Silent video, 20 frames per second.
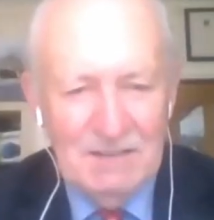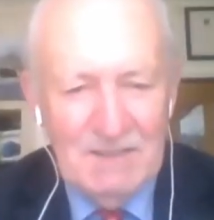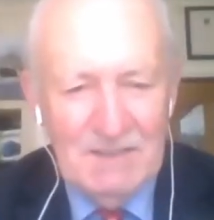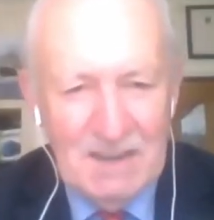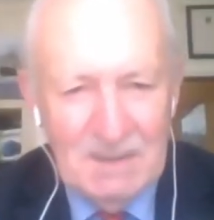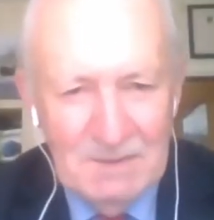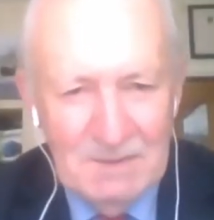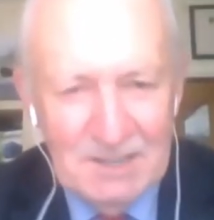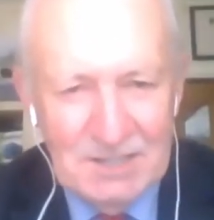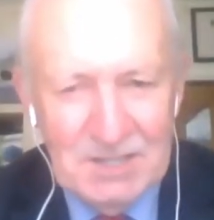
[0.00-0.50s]
very
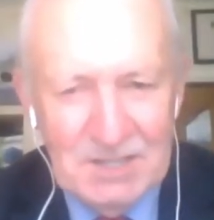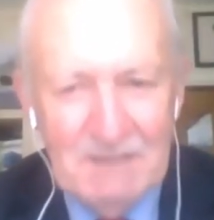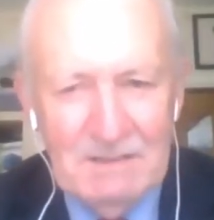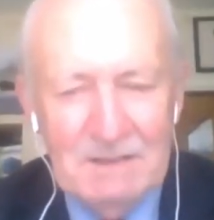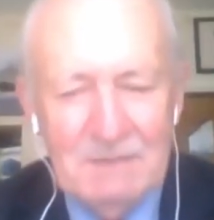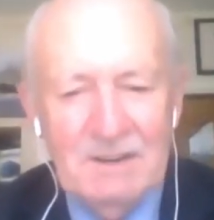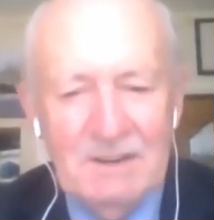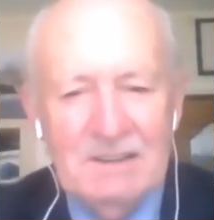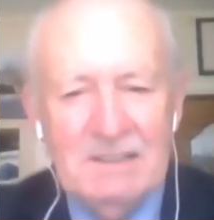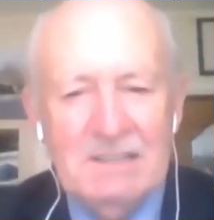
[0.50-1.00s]
much,
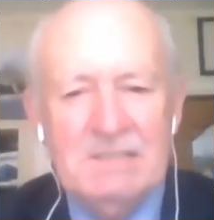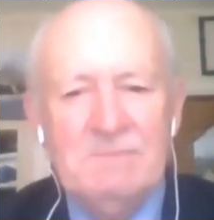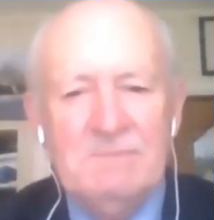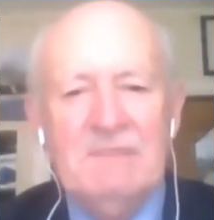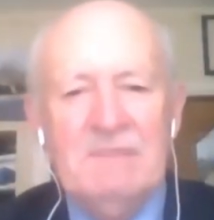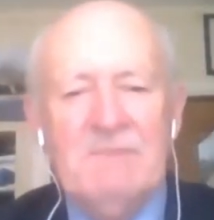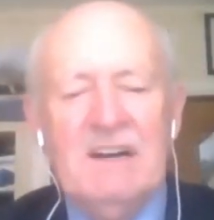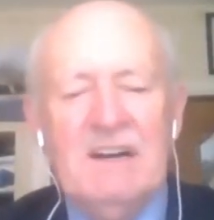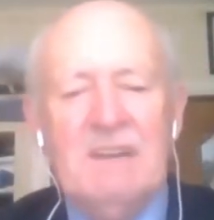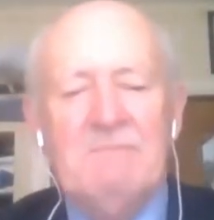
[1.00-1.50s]
everyone. It's
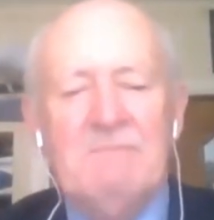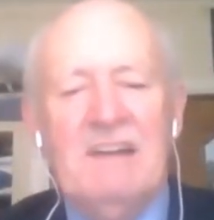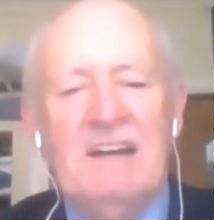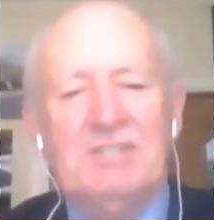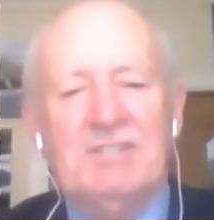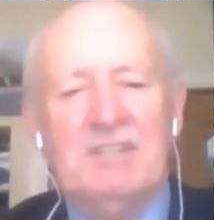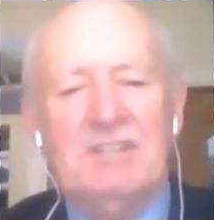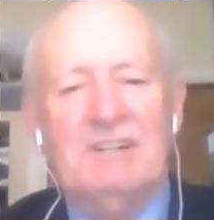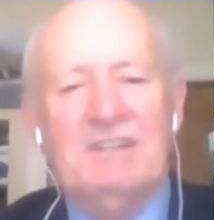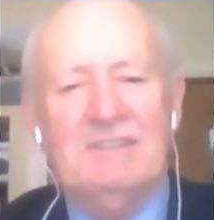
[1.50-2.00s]
been my
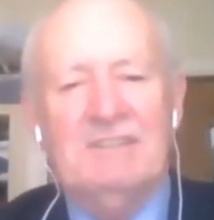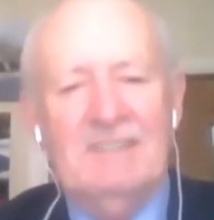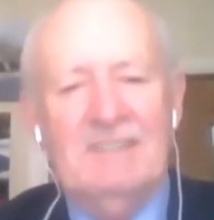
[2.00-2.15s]
pleasure.